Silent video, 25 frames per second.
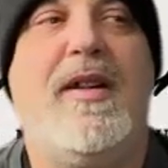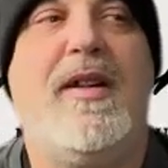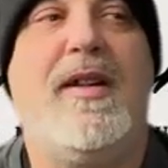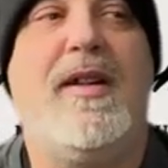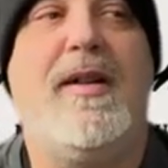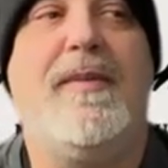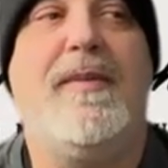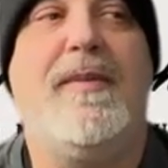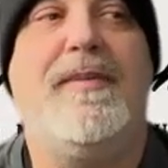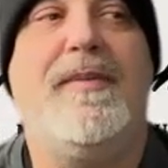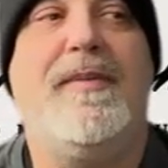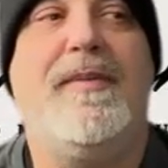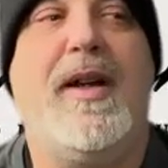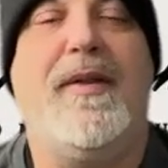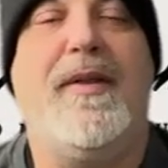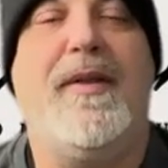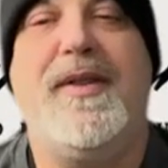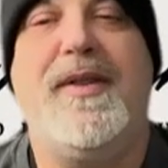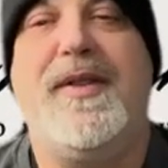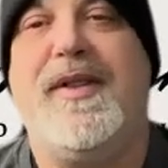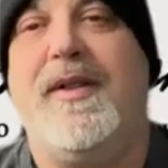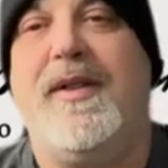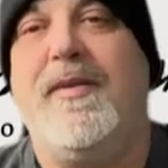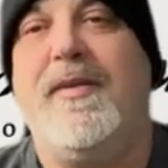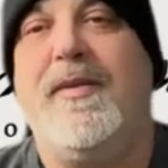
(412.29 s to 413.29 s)

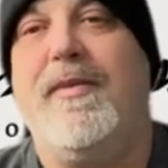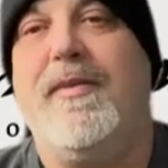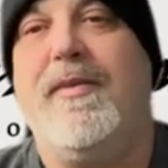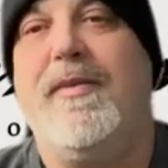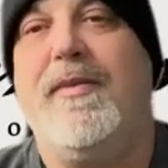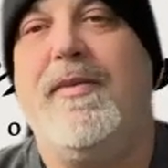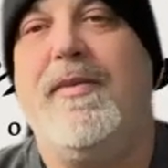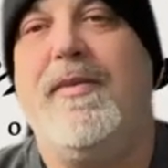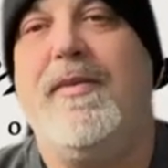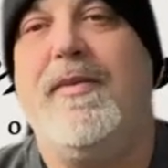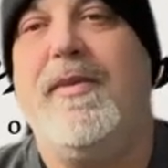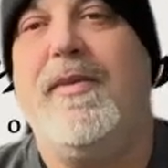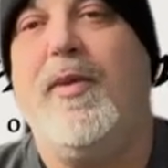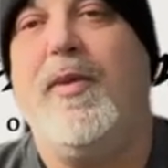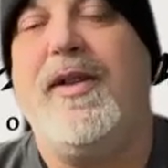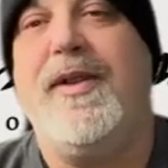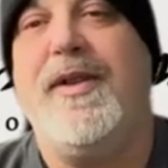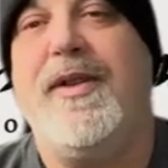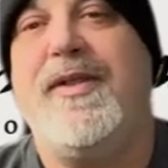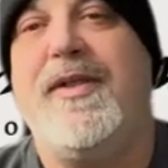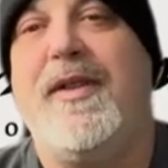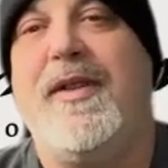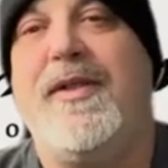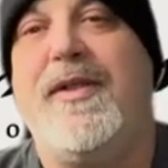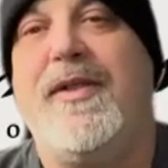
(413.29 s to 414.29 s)
Obviously, white
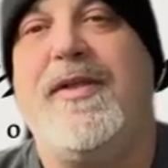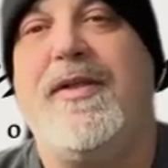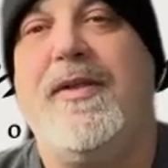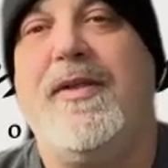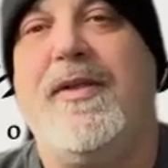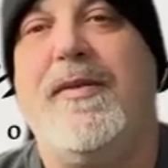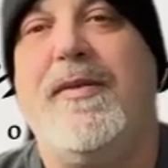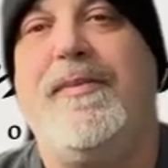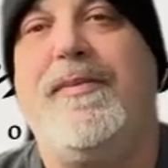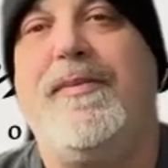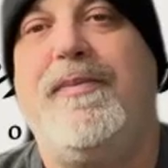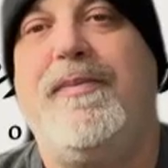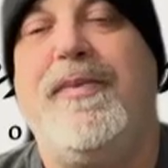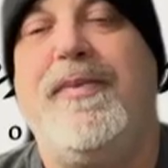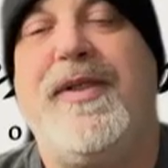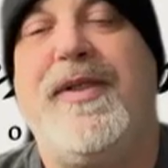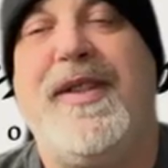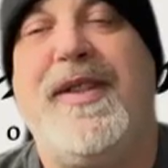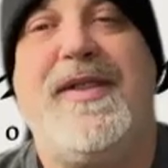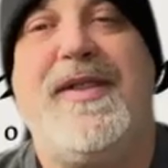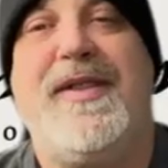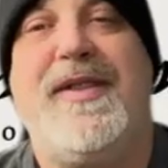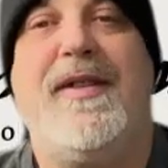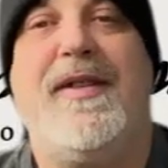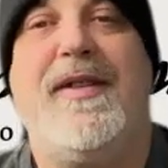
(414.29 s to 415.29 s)
noise is also,
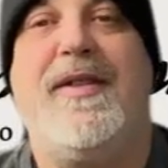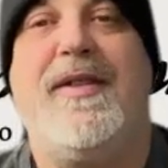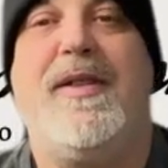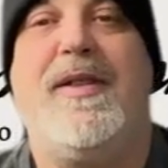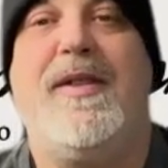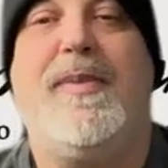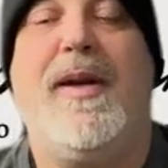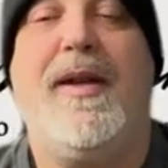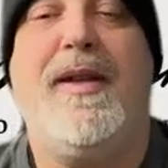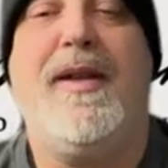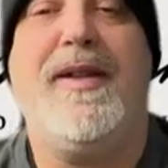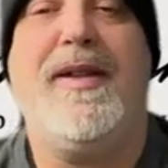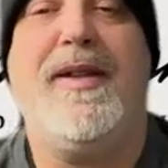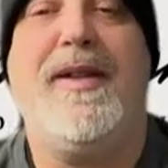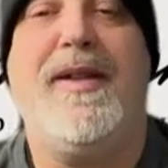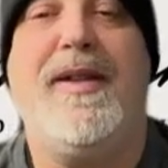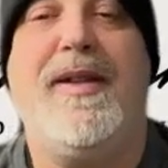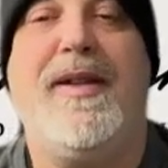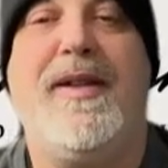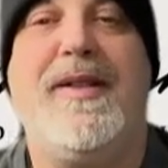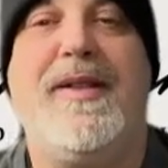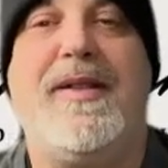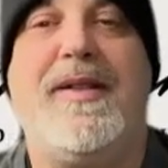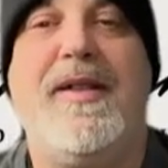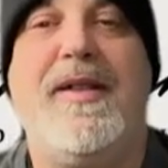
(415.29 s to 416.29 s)
these days, it's
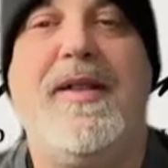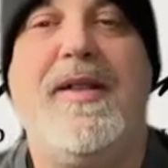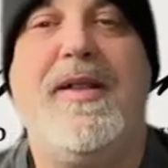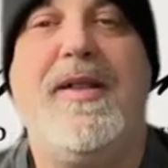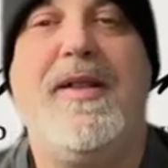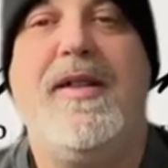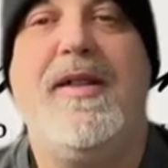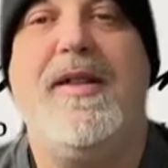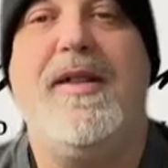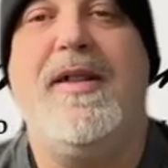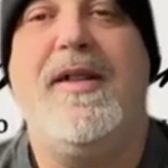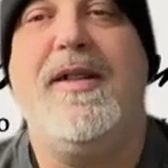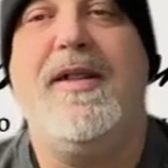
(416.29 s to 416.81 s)
politics,